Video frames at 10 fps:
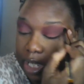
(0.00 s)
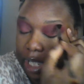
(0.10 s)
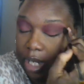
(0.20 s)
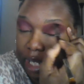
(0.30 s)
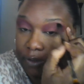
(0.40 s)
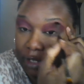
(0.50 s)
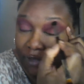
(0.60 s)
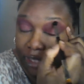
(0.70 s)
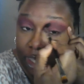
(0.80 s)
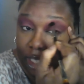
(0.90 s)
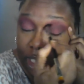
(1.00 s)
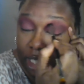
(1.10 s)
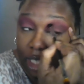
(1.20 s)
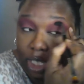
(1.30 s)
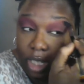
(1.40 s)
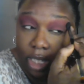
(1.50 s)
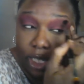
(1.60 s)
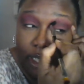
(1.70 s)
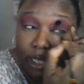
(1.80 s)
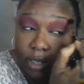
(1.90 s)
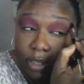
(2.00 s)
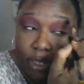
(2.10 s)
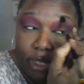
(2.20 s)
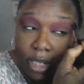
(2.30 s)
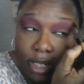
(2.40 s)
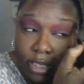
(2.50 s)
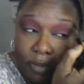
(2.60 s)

and I don't even think there's